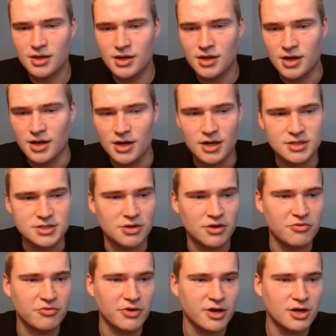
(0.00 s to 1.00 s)
uh, so
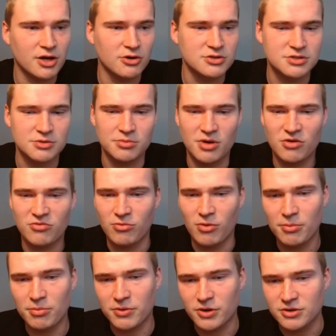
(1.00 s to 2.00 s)
if we close above
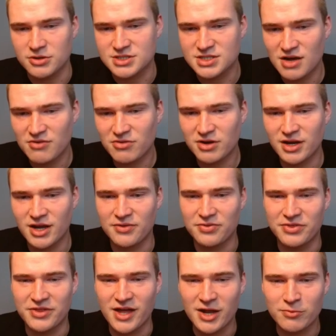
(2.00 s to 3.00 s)
1.07, yeah,
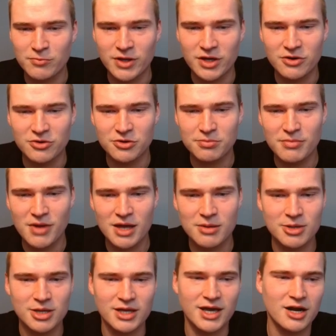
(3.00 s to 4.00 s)
then we could
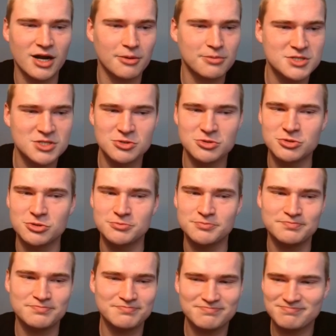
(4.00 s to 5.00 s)
maybe get up
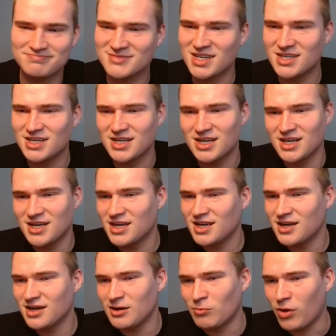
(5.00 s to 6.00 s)
to
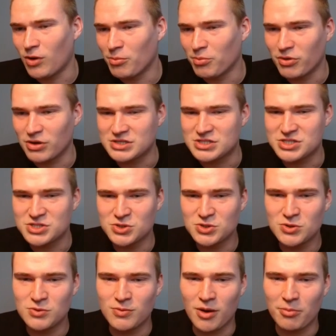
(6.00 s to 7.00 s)
1.2,
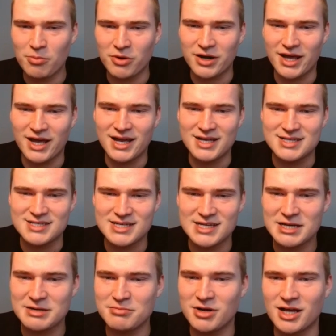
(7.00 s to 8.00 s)

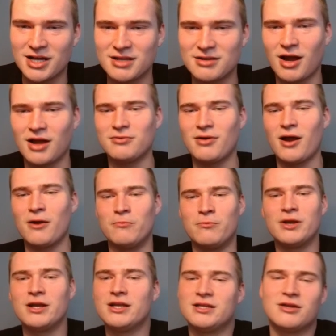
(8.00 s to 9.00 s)
1.18, but I, I, I,
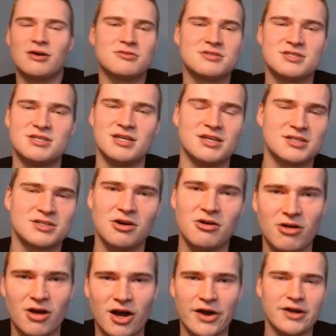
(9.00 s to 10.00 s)
really don't see us
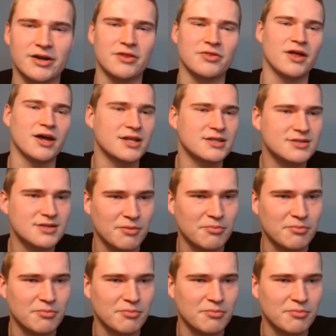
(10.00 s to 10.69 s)
going higher than that. I